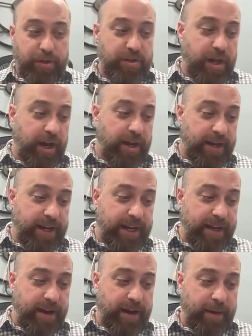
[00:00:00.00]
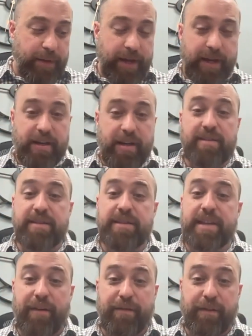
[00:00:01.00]
kind of neat. It doesn't
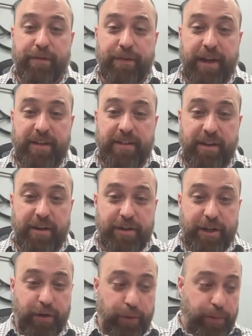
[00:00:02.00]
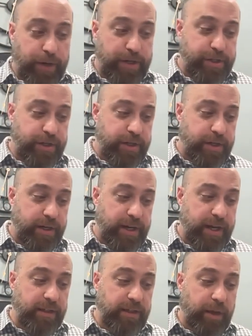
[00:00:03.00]
have an effect on arterial pressure.
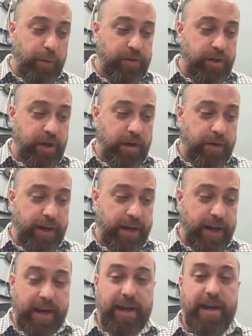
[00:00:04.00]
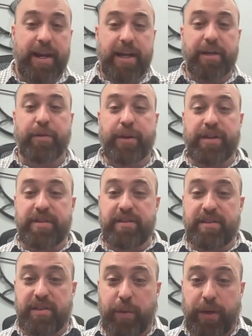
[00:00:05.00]
It lowers heart rate and it increases
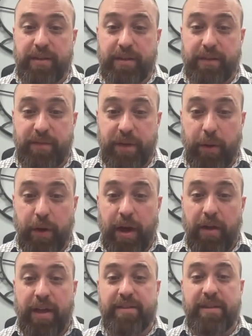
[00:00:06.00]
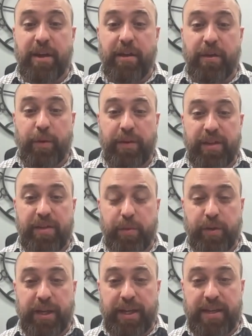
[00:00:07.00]
the squeeze. So that's another one that's
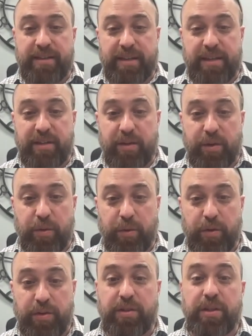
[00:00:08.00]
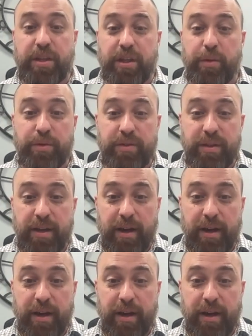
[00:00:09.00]
really easy to use.